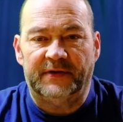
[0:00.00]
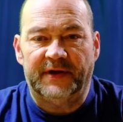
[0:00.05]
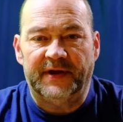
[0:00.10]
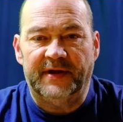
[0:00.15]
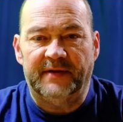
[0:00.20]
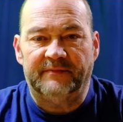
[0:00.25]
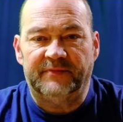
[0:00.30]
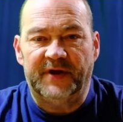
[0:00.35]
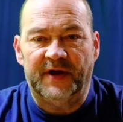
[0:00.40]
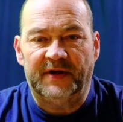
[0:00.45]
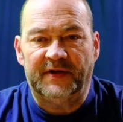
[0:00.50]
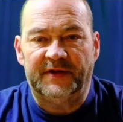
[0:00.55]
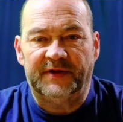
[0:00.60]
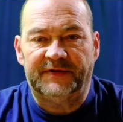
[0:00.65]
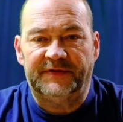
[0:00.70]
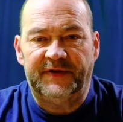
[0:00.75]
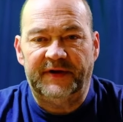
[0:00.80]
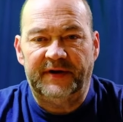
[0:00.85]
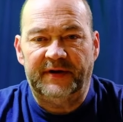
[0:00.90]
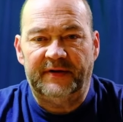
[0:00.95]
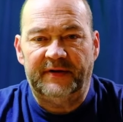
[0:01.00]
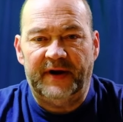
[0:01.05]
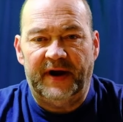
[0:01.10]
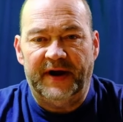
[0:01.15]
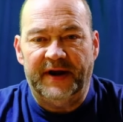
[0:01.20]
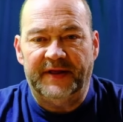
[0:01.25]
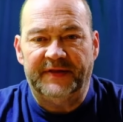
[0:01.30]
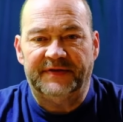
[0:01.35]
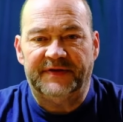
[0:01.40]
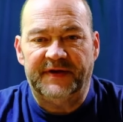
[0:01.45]
Liam Douglas here,
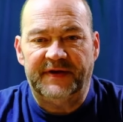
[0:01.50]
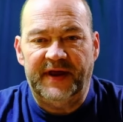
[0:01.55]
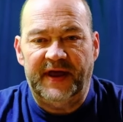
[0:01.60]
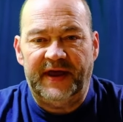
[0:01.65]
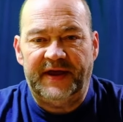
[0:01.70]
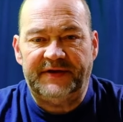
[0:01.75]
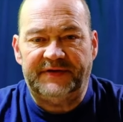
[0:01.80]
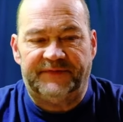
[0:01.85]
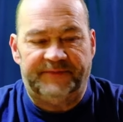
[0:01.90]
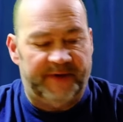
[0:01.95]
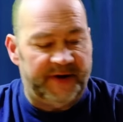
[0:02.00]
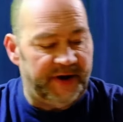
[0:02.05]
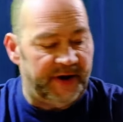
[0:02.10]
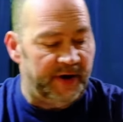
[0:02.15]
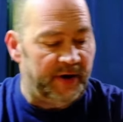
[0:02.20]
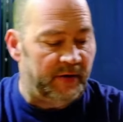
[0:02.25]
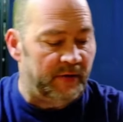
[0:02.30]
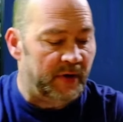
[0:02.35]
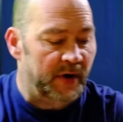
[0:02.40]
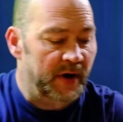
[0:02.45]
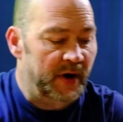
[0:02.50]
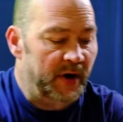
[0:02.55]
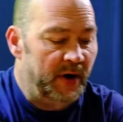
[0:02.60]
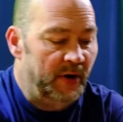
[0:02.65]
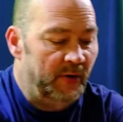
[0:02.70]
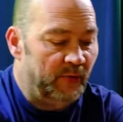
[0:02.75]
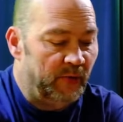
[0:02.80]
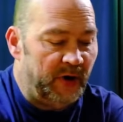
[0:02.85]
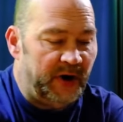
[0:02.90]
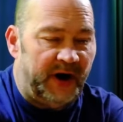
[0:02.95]
and in today's video,
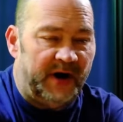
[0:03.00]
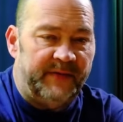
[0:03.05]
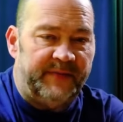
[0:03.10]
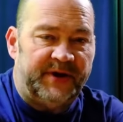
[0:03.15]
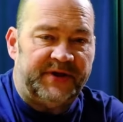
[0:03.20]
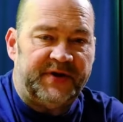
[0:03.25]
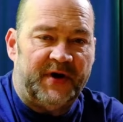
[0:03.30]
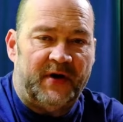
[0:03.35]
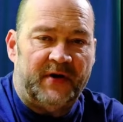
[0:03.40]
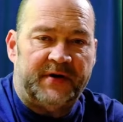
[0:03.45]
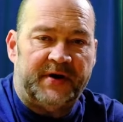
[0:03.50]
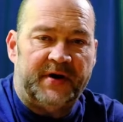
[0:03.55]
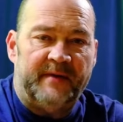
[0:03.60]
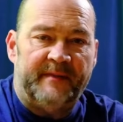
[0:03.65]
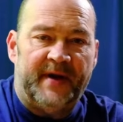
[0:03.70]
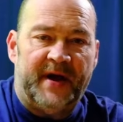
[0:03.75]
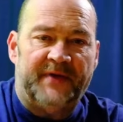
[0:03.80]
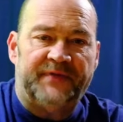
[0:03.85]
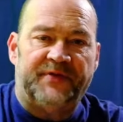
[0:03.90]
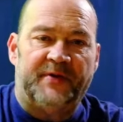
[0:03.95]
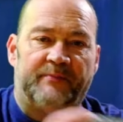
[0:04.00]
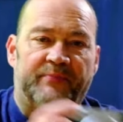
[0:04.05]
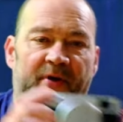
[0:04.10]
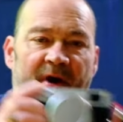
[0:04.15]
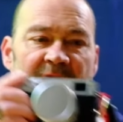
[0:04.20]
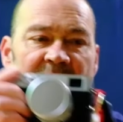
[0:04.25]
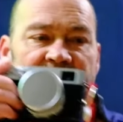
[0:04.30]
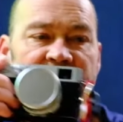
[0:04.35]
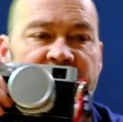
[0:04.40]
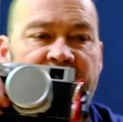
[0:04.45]
we're going to be talking about the
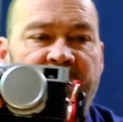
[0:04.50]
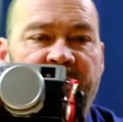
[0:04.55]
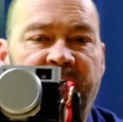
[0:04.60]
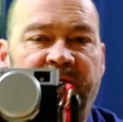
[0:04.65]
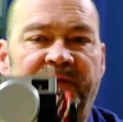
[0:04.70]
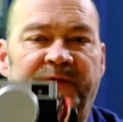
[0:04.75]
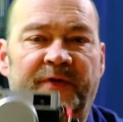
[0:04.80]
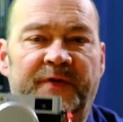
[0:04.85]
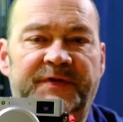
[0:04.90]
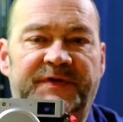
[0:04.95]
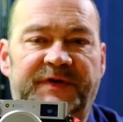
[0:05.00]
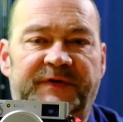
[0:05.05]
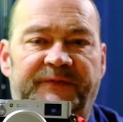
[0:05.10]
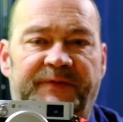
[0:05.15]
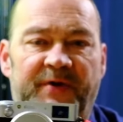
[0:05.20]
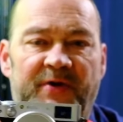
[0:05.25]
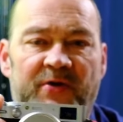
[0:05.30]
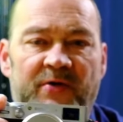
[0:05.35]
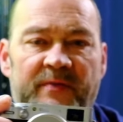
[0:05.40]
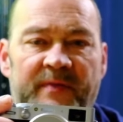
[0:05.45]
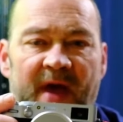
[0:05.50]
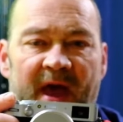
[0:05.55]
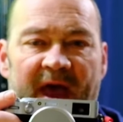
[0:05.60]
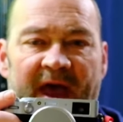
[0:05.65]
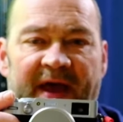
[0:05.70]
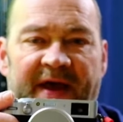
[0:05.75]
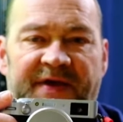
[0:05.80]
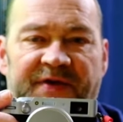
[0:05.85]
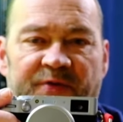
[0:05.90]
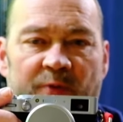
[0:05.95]
brand new Fujifilm
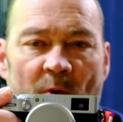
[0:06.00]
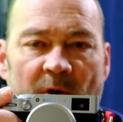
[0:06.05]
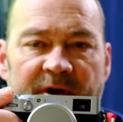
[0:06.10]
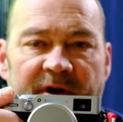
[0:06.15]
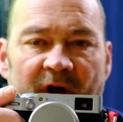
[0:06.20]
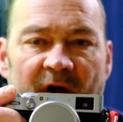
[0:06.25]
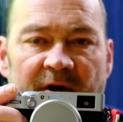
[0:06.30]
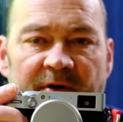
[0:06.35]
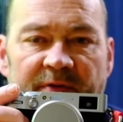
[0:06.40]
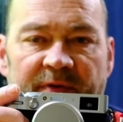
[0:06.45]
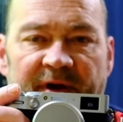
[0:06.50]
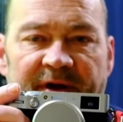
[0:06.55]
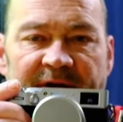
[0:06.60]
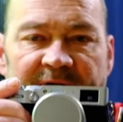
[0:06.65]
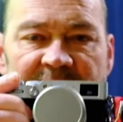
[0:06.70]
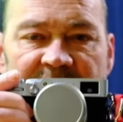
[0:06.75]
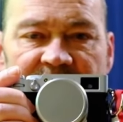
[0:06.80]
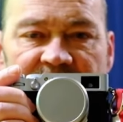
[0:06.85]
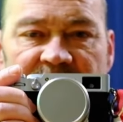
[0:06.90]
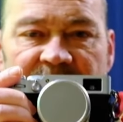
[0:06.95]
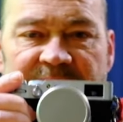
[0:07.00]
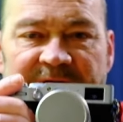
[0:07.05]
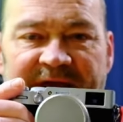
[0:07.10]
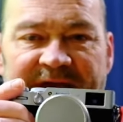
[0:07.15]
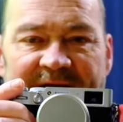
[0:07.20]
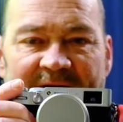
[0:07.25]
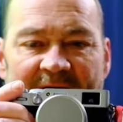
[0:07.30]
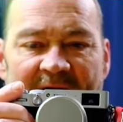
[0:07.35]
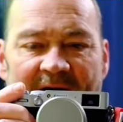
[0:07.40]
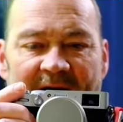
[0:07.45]

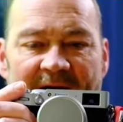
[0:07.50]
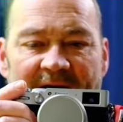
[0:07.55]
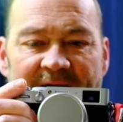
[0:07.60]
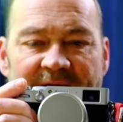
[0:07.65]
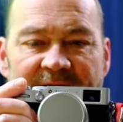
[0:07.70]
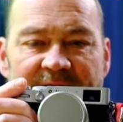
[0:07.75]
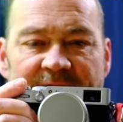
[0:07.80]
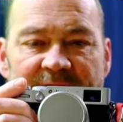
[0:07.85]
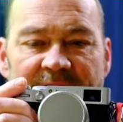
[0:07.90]
X100VI.